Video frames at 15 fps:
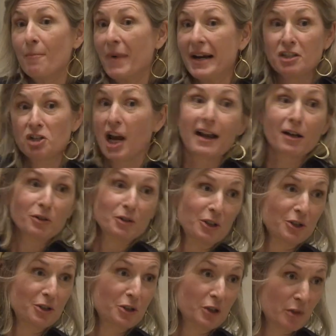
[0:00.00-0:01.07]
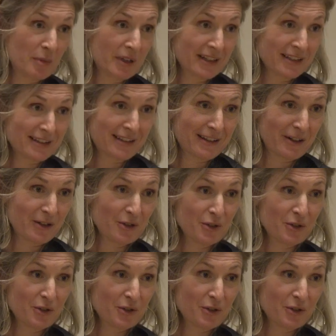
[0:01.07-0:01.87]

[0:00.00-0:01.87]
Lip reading: My childhood took place there.